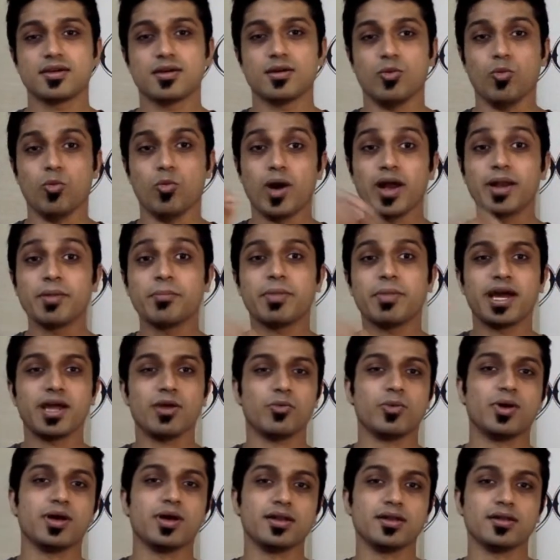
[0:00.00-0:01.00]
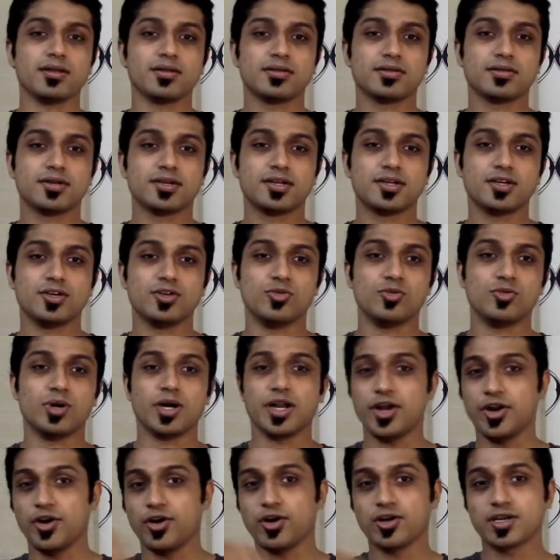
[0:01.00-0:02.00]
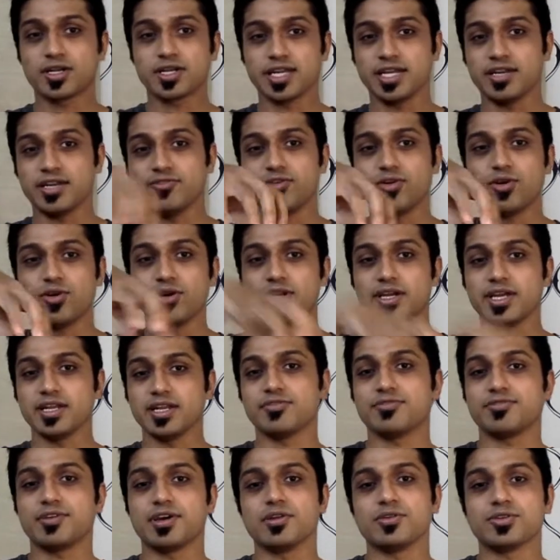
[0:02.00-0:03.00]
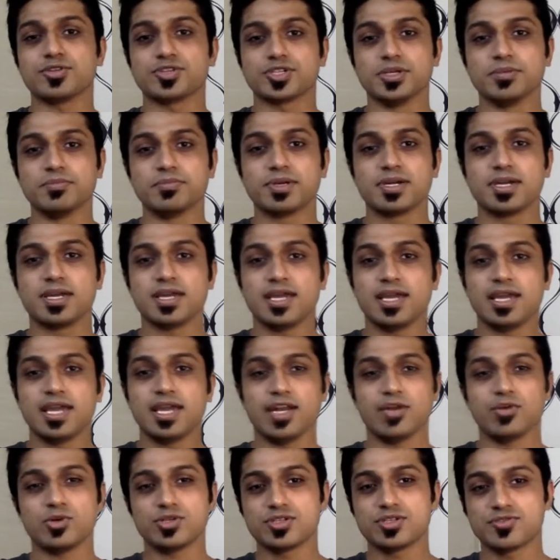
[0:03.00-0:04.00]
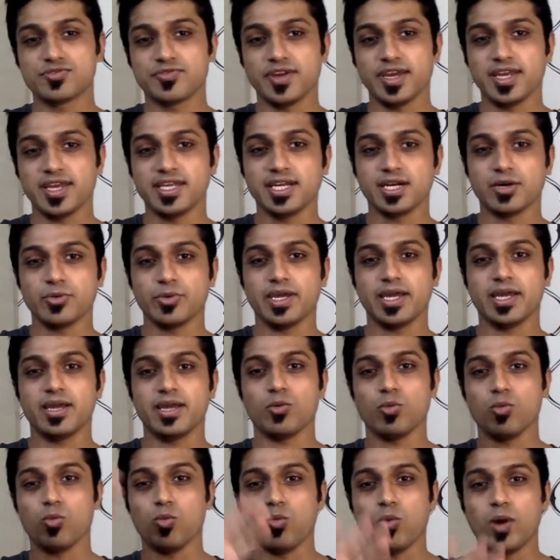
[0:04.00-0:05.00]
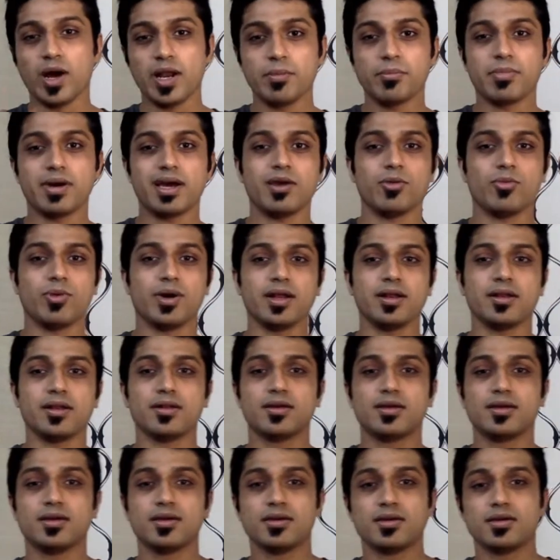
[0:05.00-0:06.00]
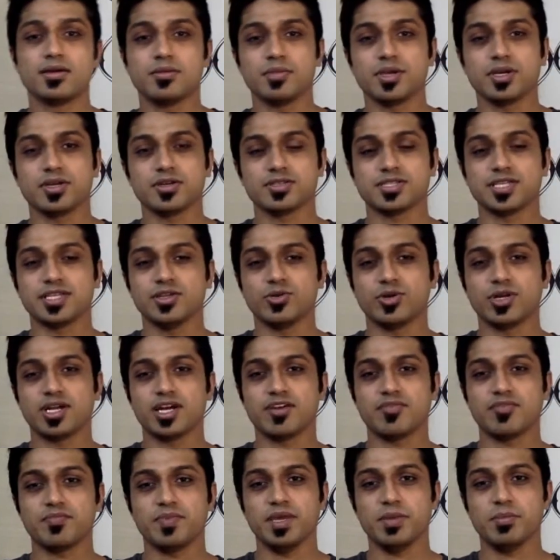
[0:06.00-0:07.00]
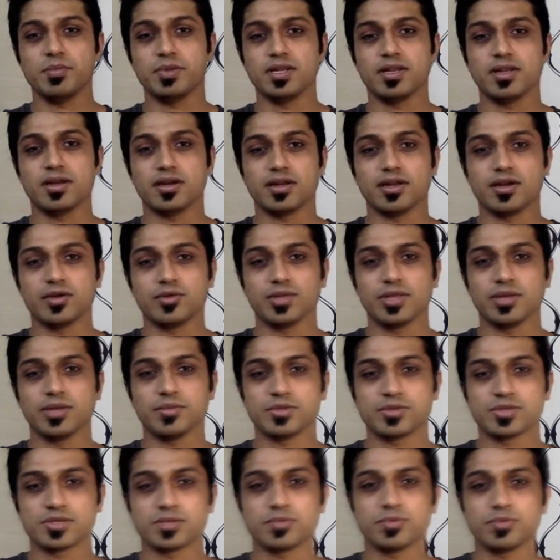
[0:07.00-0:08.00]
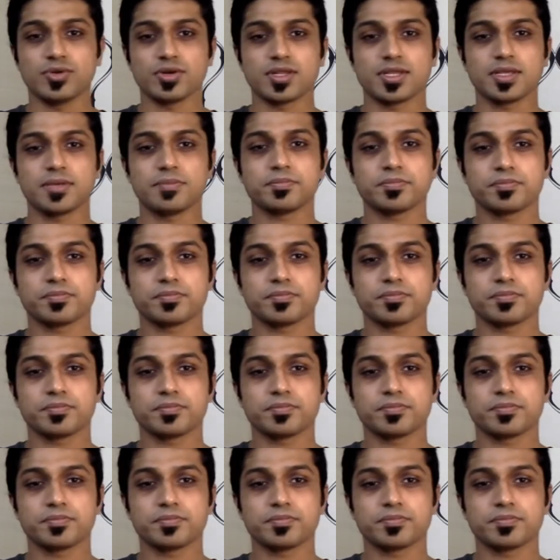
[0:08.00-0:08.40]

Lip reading: one by one, who are not involved in a fellowship, and who are just fading away one by one because they don't have people around them to support them.